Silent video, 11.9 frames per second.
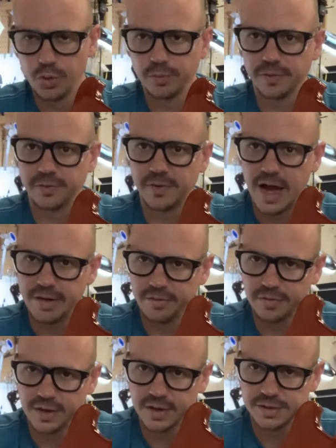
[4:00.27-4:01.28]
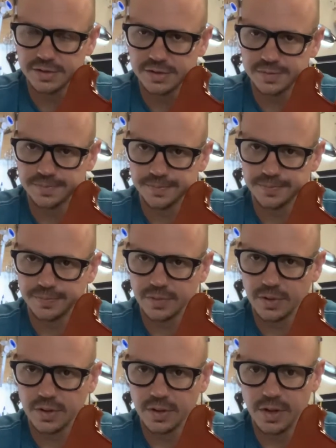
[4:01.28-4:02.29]
for 5 of these.
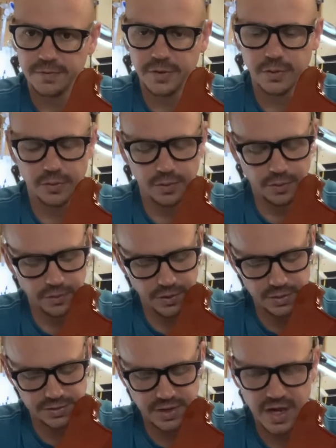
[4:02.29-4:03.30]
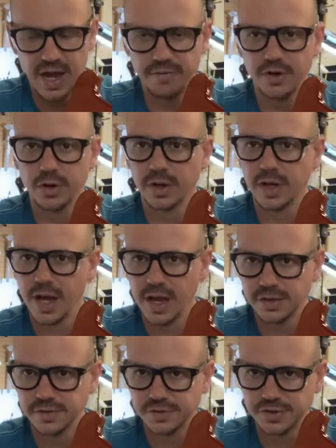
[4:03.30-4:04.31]
If you're using a heavier
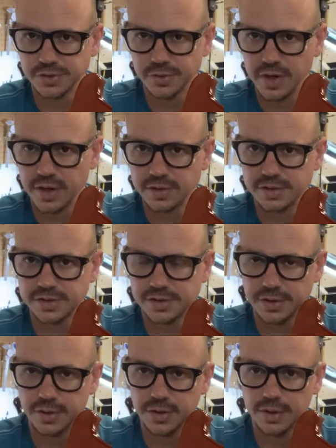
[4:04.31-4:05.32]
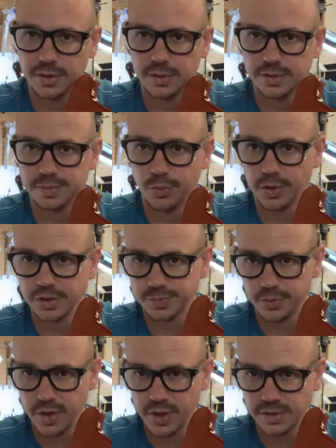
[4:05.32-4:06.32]
gauge of strings, you're going to use more
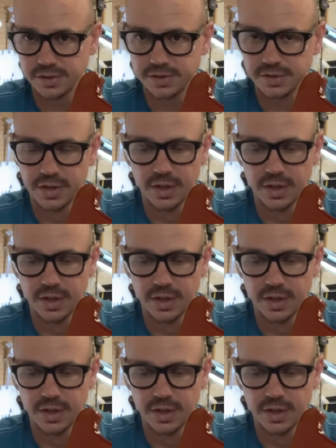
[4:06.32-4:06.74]
springs.